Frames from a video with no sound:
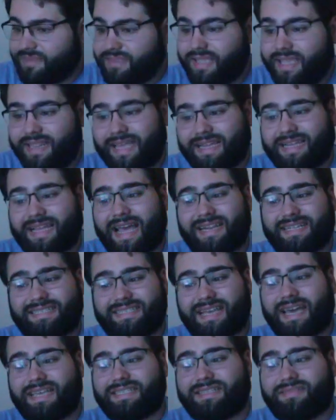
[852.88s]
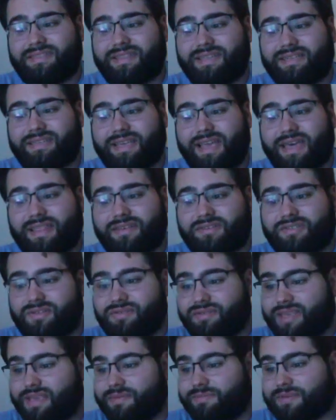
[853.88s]
and that kind of ties everything together. So
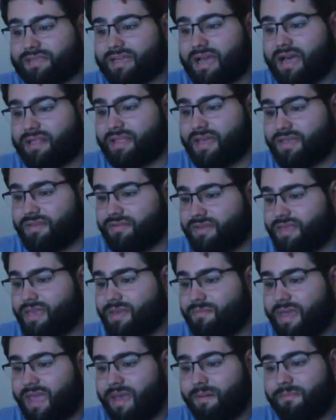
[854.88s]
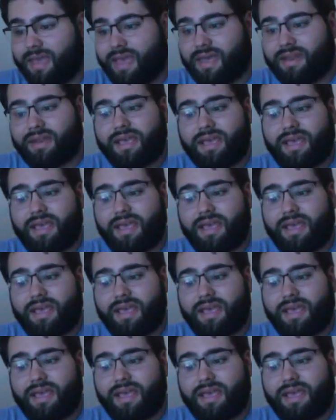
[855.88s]
you keep Scott Lang, you keep Ant-Man,